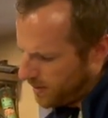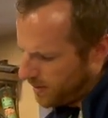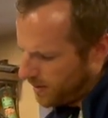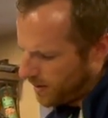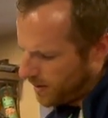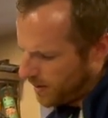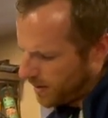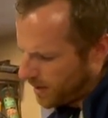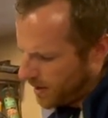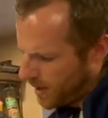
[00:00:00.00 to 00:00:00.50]

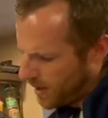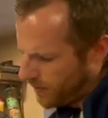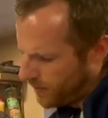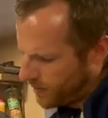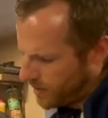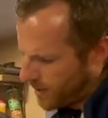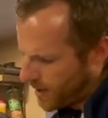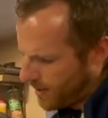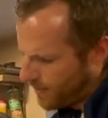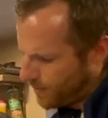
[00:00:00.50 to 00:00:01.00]
it
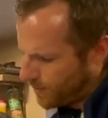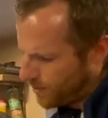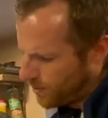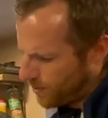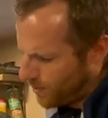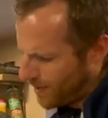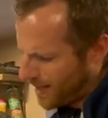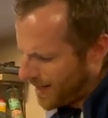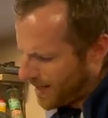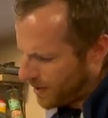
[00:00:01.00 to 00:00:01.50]
goes up
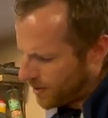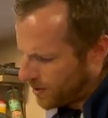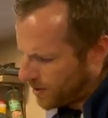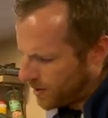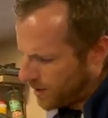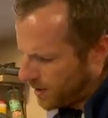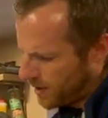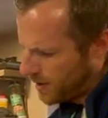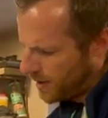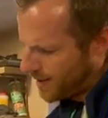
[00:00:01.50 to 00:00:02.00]
to
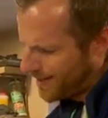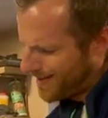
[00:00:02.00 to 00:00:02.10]
actually